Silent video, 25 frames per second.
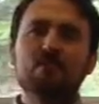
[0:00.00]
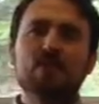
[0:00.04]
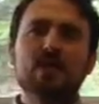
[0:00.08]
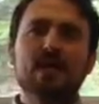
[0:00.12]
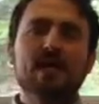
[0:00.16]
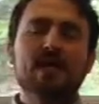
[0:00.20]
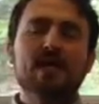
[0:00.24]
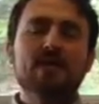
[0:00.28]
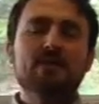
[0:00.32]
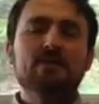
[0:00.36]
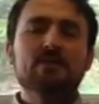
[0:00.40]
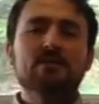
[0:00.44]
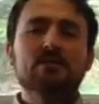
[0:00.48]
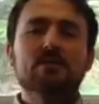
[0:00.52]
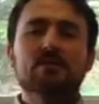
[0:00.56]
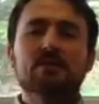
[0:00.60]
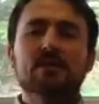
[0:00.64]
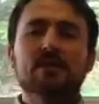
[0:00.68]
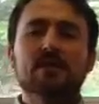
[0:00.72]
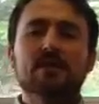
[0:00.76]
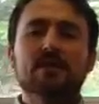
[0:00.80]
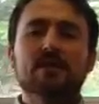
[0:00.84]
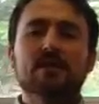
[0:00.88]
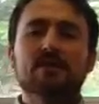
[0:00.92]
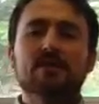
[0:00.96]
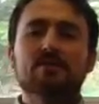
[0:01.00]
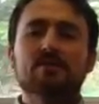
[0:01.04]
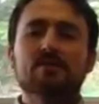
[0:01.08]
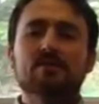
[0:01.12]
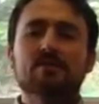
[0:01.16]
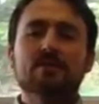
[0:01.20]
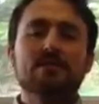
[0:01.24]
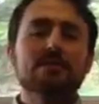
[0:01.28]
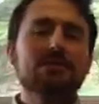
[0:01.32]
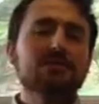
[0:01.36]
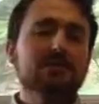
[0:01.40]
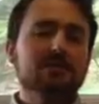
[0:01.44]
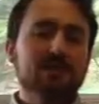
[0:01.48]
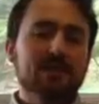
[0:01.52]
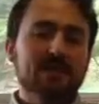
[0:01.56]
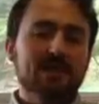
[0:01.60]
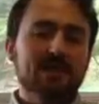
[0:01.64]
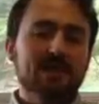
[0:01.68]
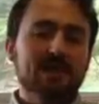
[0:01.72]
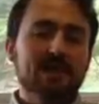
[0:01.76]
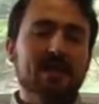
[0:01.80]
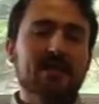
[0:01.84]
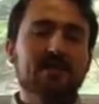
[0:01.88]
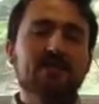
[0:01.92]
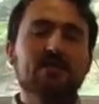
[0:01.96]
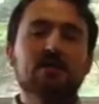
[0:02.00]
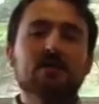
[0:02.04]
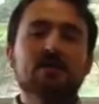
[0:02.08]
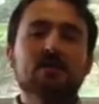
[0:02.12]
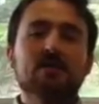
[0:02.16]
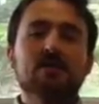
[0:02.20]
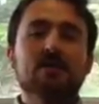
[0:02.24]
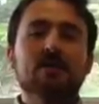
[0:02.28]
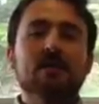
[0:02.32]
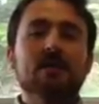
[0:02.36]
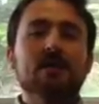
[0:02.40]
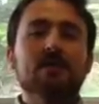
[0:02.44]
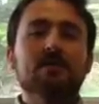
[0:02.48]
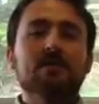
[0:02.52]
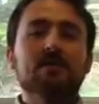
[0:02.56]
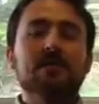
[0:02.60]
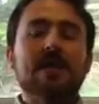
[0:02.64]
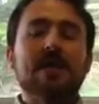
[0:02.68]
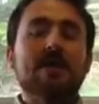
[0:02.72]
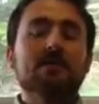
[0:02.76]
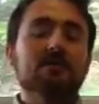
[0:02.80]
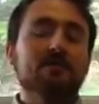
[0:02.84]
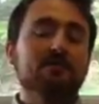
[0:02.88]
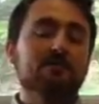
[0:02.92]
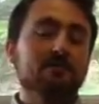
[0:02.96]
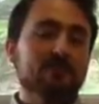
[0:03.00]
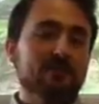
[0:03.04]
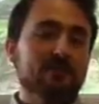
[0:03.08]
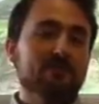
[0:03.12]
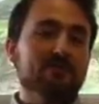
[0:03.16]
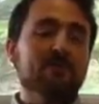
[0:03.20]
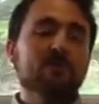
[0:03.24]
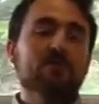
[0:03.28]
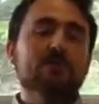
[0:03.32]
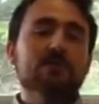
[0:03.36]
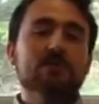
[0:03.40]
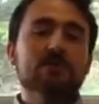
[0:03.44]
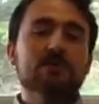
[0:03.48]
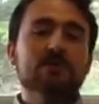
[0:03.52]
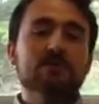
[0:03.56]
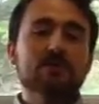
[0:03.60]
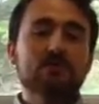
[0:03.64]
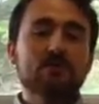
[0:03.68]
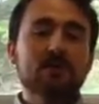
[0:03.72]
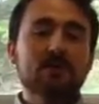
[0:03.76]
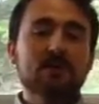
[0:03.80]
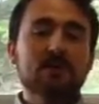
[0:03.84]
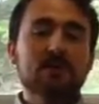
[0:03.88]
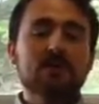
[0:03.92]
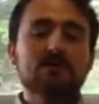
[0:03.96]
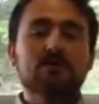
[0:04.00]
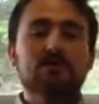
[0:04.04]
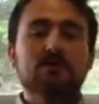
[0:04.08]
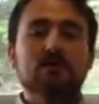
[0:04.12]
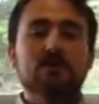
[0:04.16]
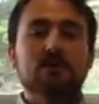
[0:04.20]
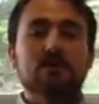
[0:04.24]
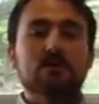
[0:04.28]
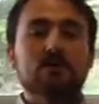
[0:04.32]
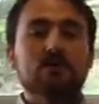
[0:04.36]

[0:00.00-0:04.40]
and things like that, allowing for everyone to speak, so on